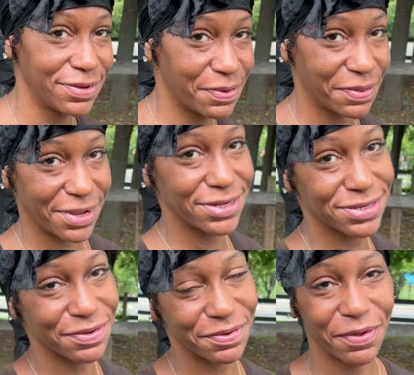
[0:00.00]

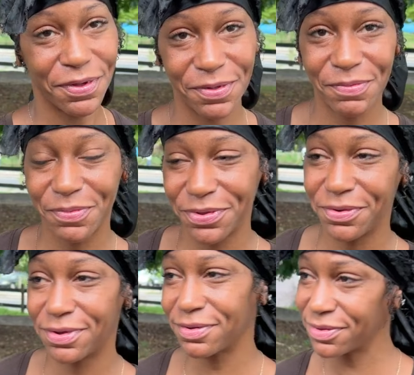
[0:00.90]
That's, you
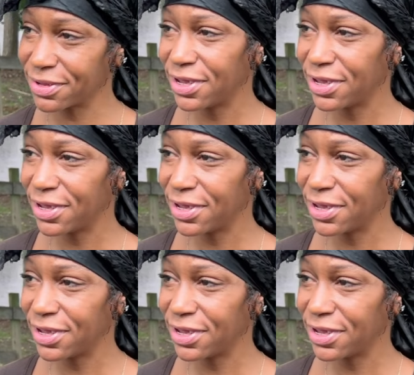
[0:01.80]
know,